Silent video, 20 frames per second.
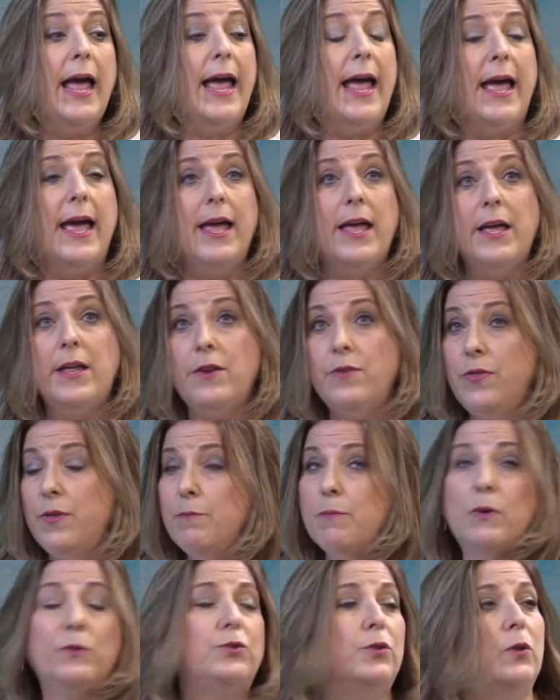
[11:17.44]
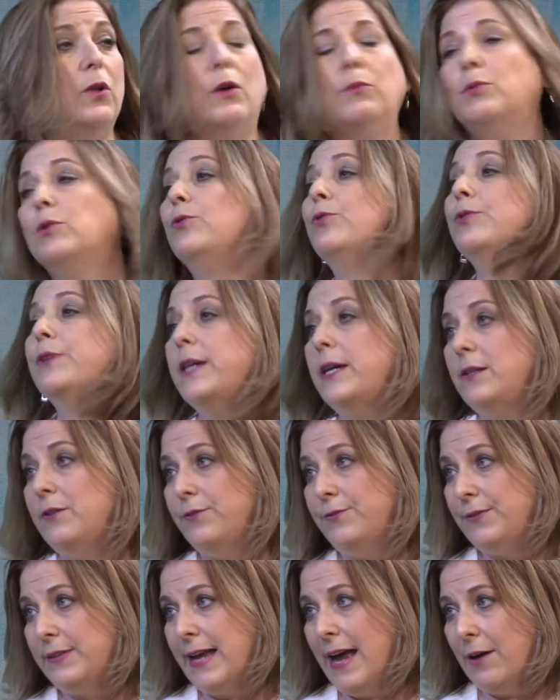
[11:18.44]
and the most global
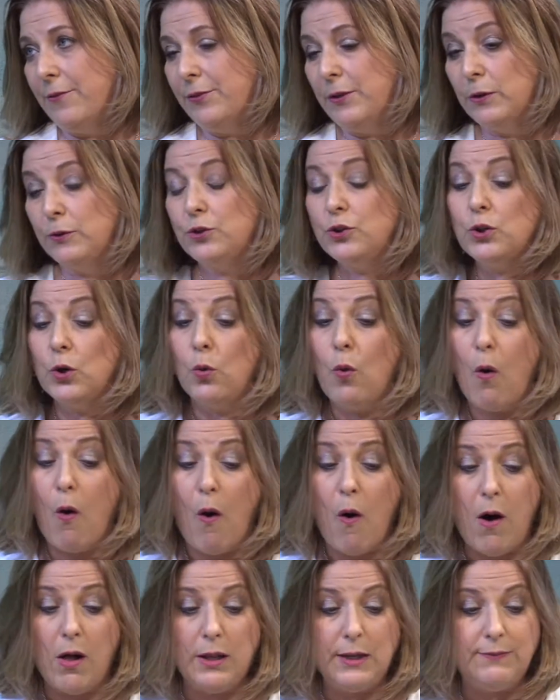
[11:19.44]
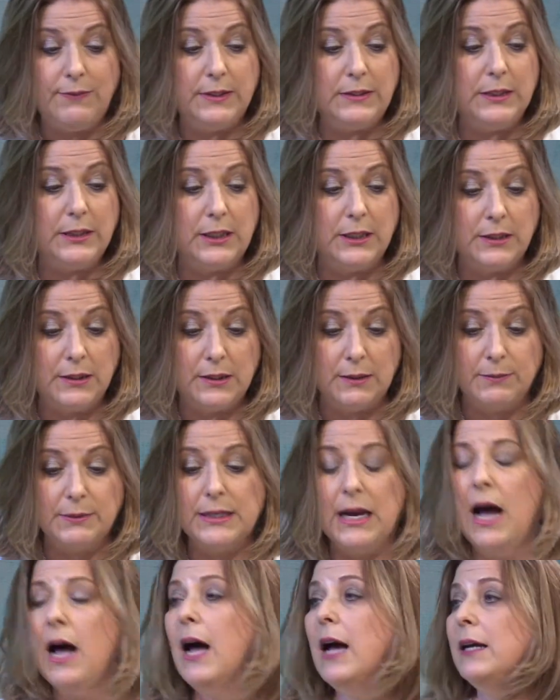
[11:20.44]
creatives out there. So all of the
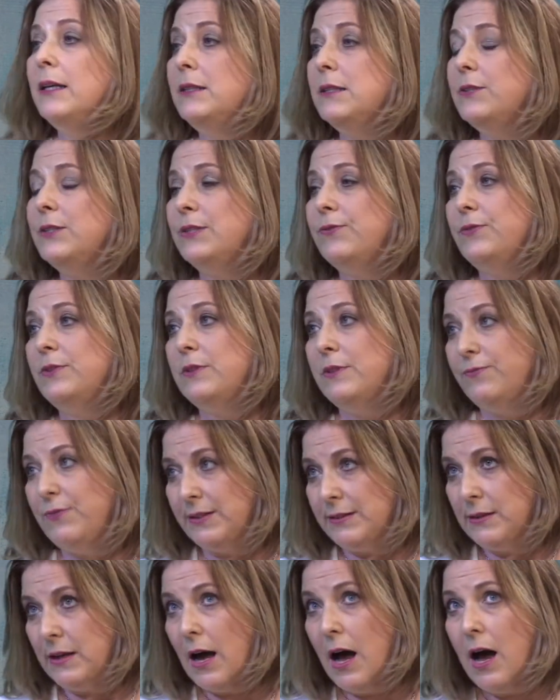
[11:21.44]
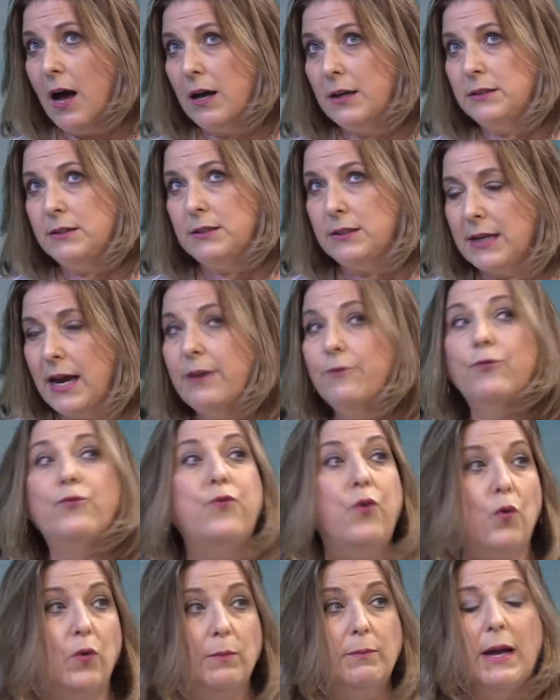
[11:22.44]
systems I des de uh, design
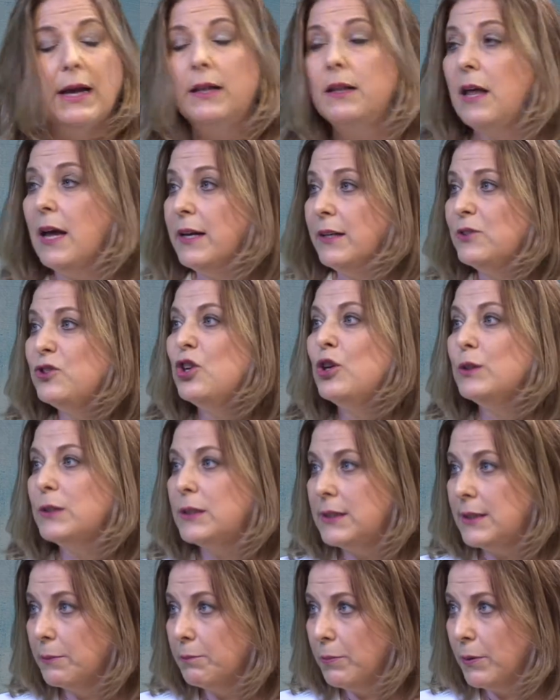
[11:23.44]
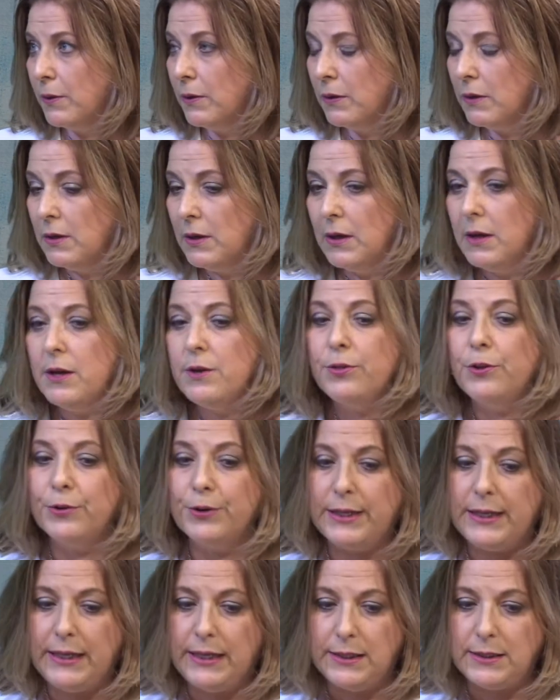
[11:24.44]
for my clients are simple.
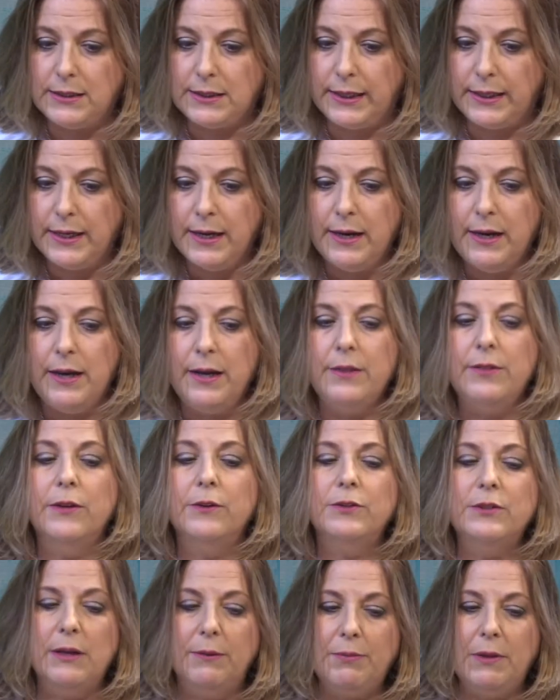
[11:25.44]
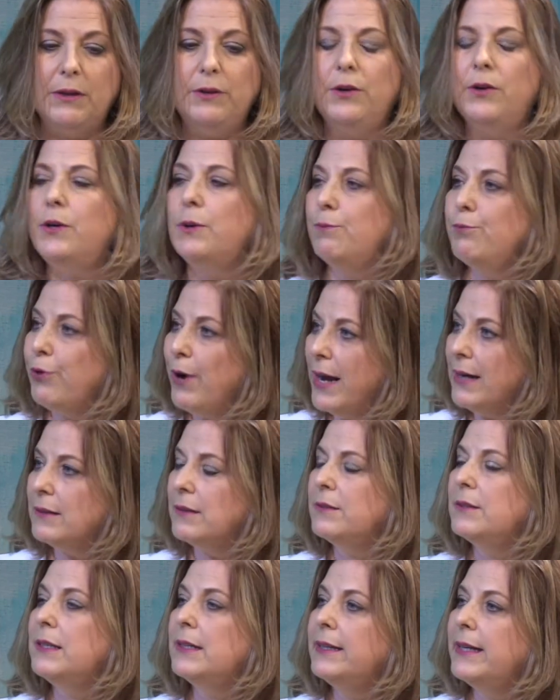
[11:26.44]
They're easy. There's something you could
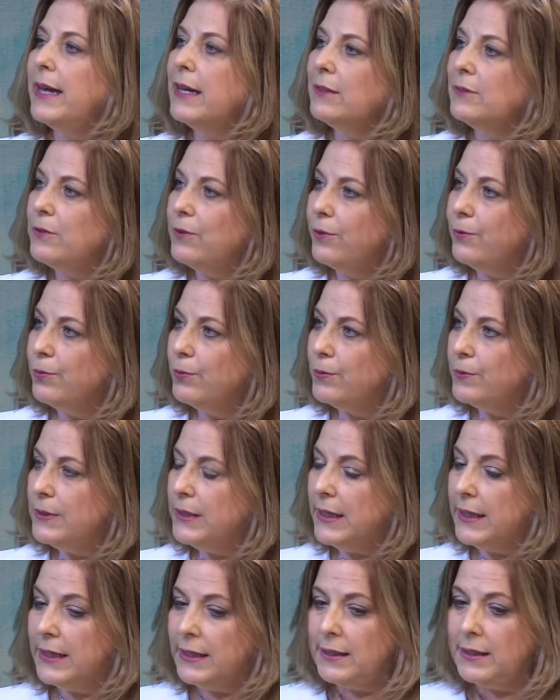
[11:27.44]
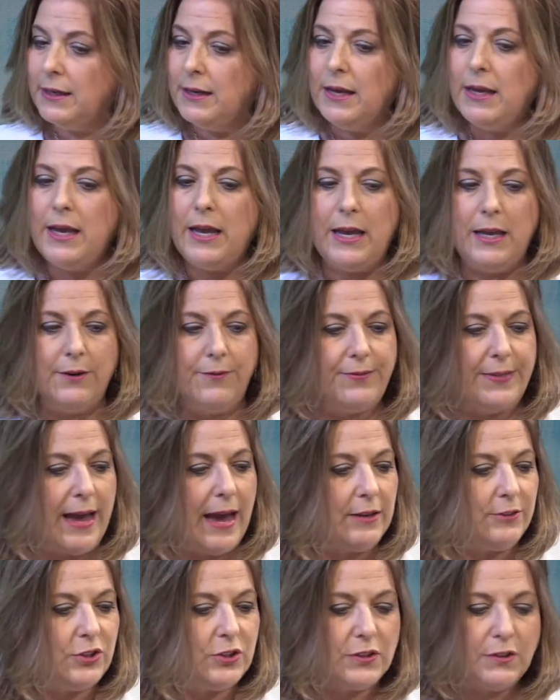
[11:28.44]
practice and get into the routine. And if
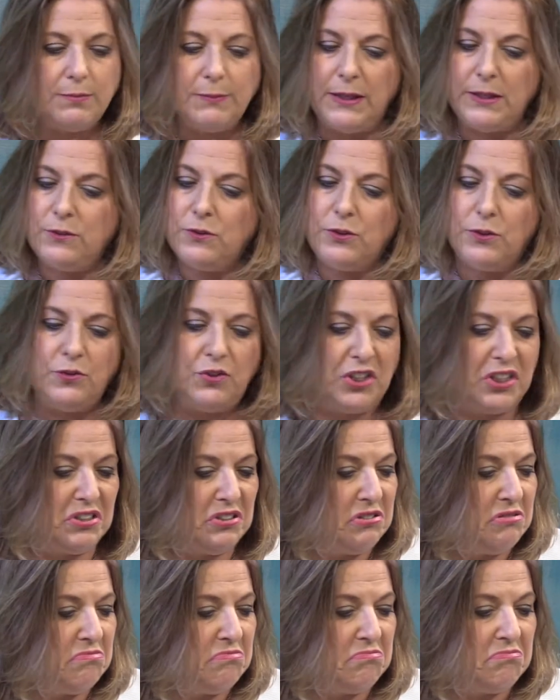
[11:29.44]
that just means you just,